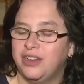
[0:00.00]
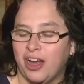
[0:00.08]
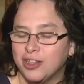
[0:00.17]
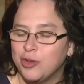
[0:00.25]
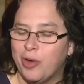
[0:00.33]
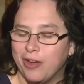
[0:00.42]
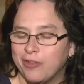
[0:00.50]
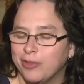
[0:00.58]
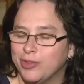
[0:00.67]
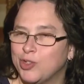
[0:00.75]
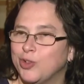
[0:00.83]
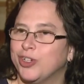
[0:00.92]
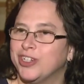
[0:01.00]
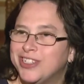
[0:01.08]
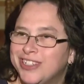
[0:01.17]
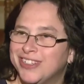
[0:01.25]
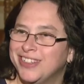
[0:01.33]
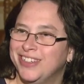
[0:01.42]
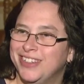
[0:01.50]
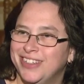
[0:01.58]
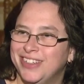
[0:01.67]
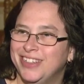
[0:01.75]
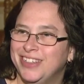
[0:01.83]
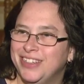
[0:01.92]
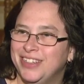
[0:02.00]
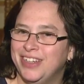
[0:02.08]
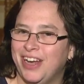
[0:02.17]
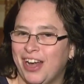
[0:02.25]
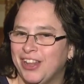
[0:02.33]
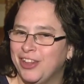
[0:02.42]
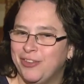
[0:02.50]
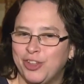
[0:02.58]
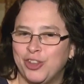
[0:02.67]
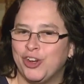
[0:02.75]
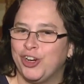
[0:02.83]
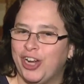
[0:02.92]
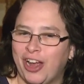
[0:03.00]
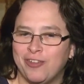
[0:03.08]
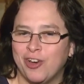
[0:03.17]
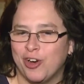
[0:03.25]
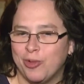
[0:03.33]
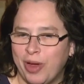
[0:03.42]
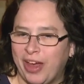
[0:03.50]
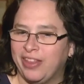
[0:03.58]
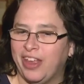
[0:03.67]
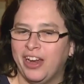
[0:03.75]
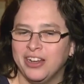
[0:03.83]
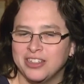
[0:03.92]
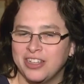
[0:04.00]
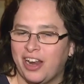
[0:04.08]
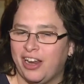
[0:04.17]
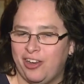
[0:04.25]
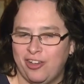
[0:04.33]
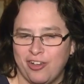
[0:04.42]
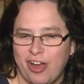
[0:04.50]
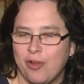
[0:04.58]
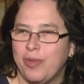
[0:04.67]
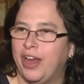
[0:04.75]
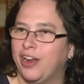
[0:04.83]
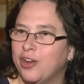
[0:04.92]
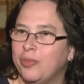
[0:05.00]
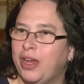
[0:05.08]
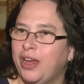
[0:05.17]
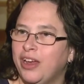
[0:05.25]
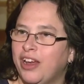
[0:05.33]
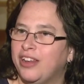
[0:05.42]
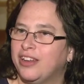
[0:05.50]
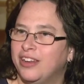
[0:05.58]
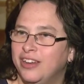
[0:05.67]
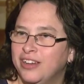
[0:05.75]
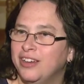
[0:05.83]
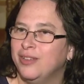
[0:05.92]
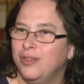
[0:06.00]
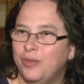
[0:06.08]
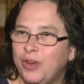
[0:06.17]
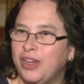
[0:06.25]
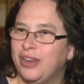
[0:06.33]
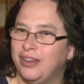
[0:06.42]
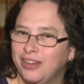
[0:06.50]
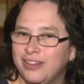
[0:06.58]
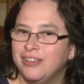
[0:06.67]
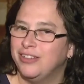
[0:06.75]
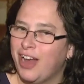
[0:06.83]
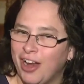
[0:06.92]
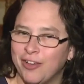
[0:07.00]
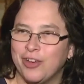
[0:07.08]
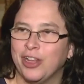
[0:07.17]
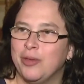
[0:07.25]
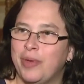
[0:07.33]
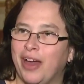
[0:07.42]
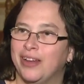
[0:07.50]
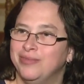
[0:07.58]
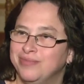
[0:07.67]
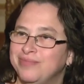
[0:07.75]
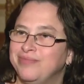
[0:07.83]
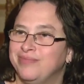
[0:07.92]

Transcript: Not to buy from stores. I live and learn. I've heard bad things, and I didn't know how bad it could be, and we got it really bad.